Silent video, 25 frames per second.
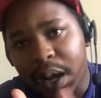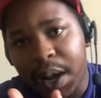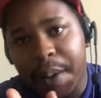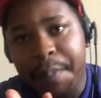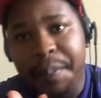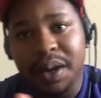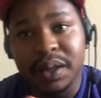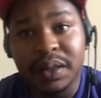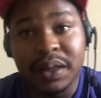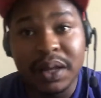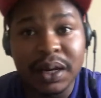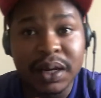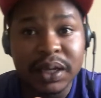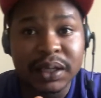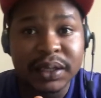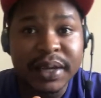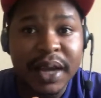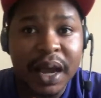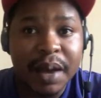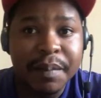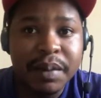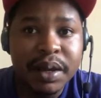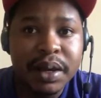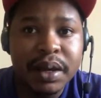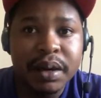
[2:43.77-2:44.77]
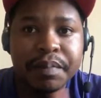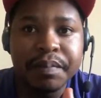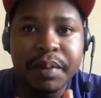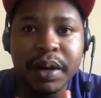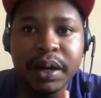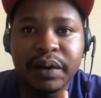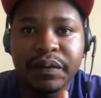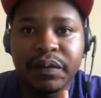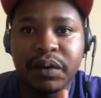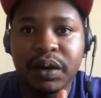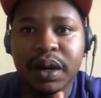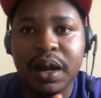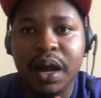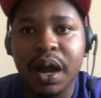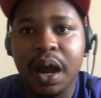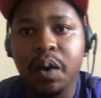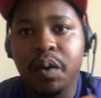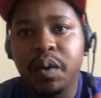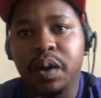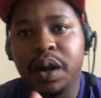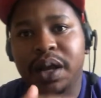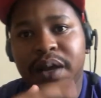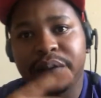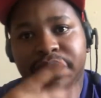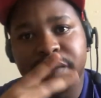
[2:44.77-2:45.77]
But that is coming. But for now,
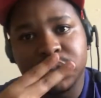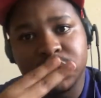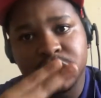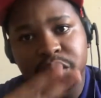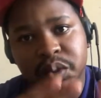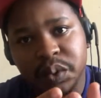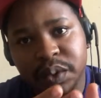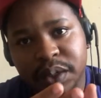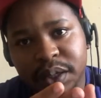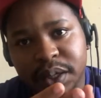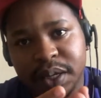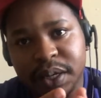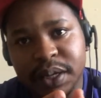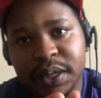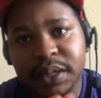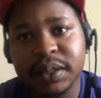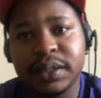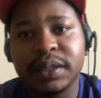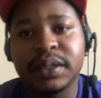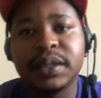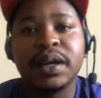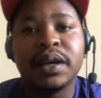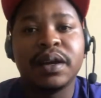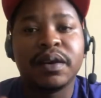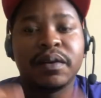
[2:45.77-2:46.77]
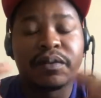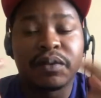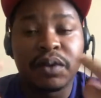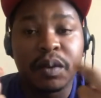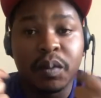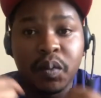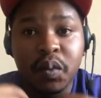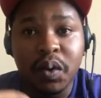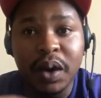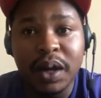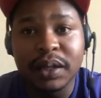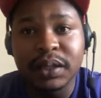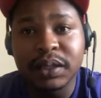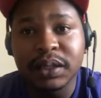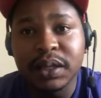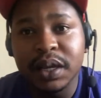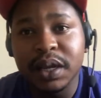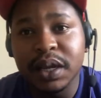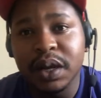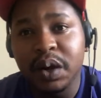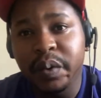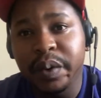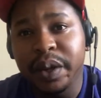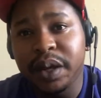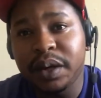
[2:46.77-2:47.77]
we'll have it 2 days, from 1 day
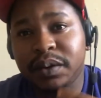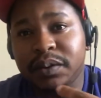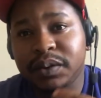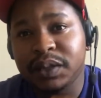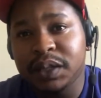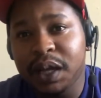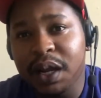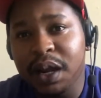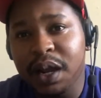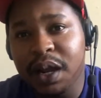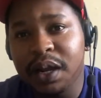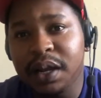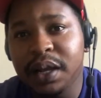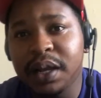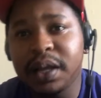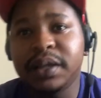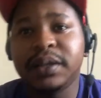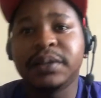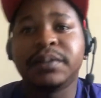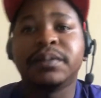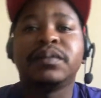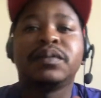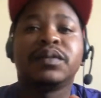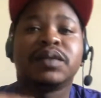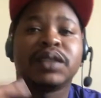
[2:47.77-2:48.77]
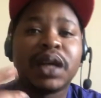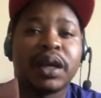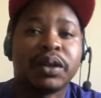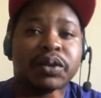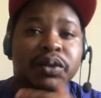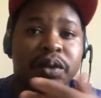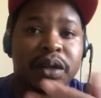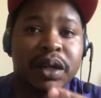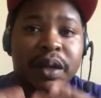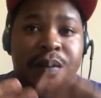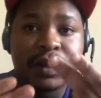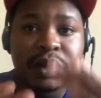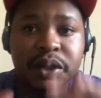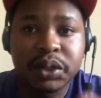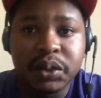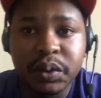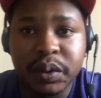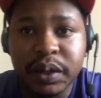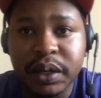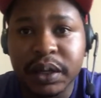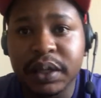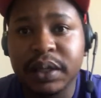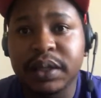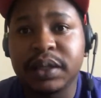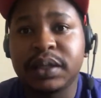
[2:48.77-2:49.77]
a week on Saturday. Now it's gonna be 2
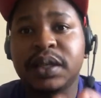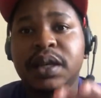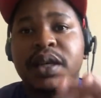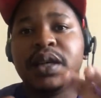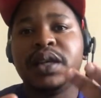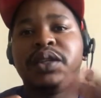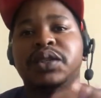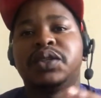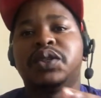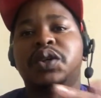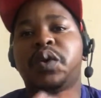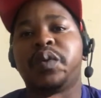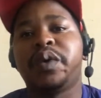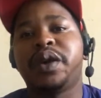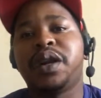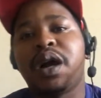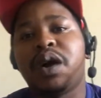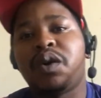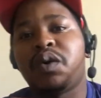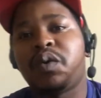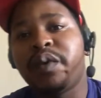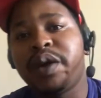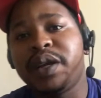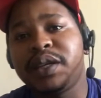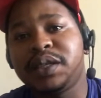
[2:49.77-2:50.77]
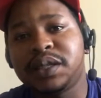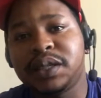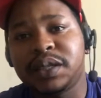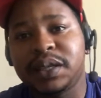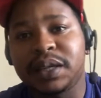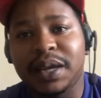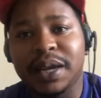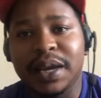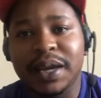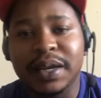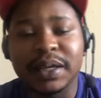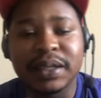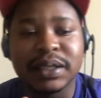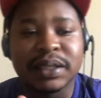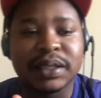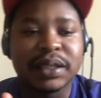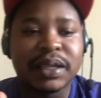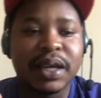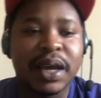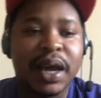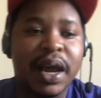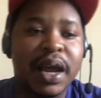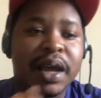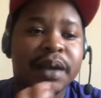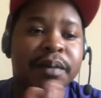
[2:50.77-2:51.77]
days. So without wasting any
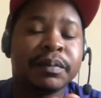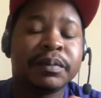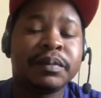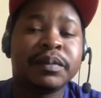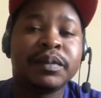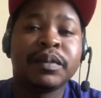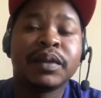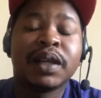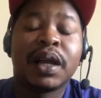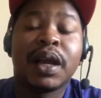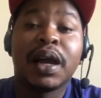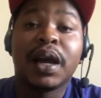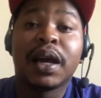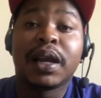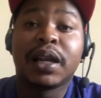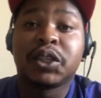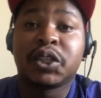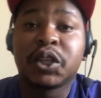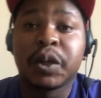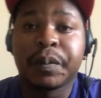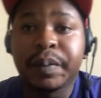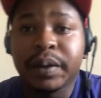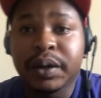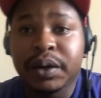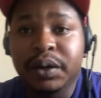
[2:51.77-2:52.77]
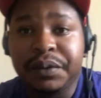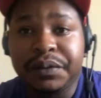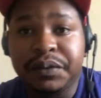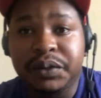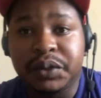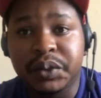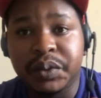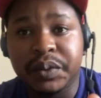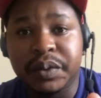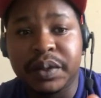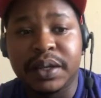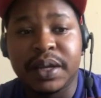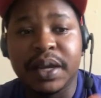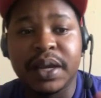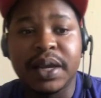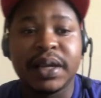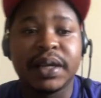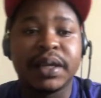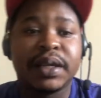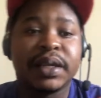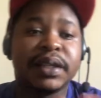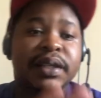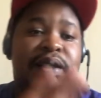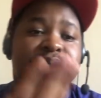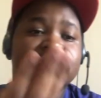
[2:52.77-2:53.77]
time, the topic of today
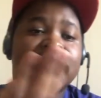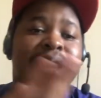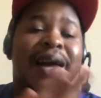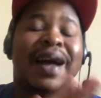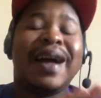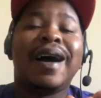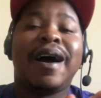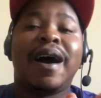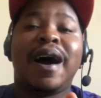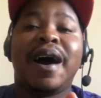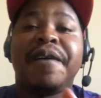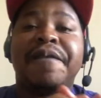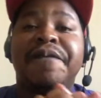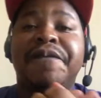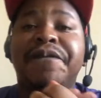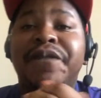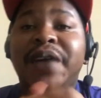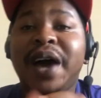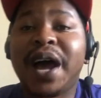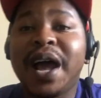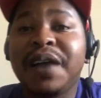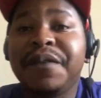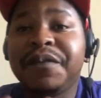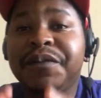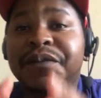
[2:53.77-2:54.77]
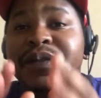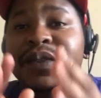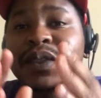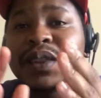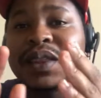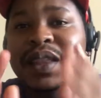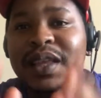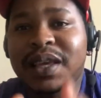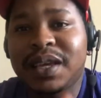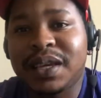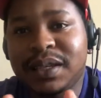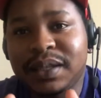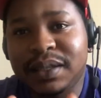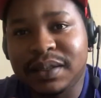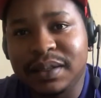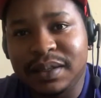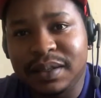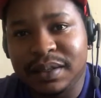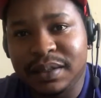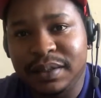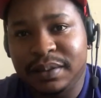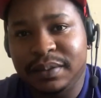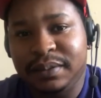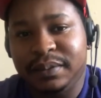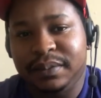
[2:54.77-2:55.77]
is 5 things
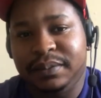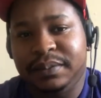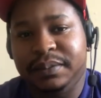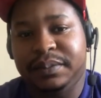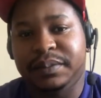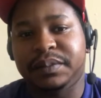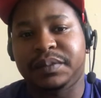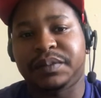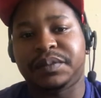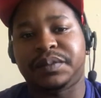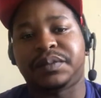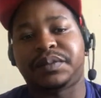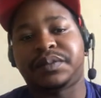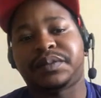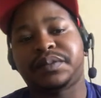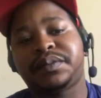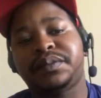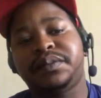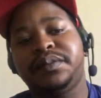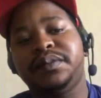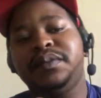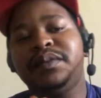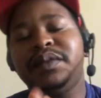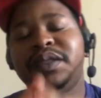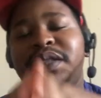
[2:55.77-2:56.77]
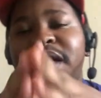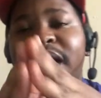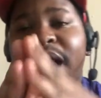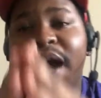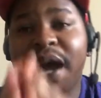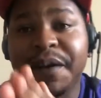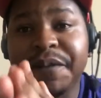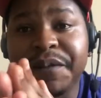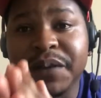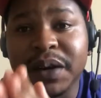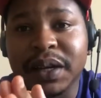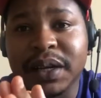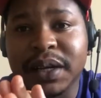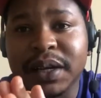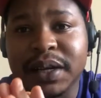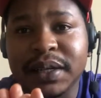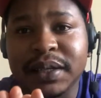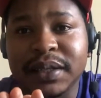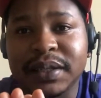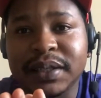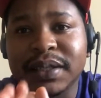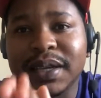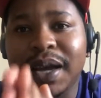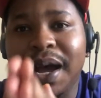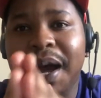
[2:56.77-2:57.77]

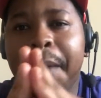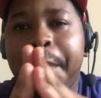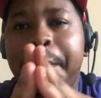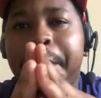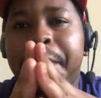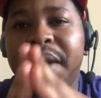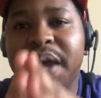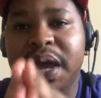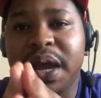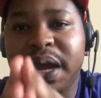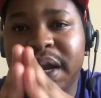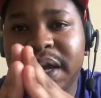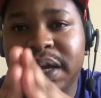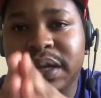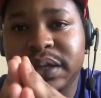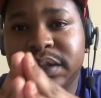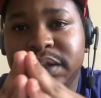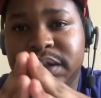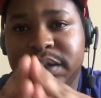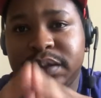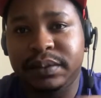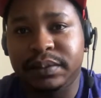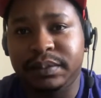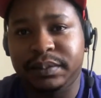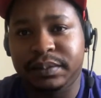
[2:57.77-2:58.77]
Africans are bad at,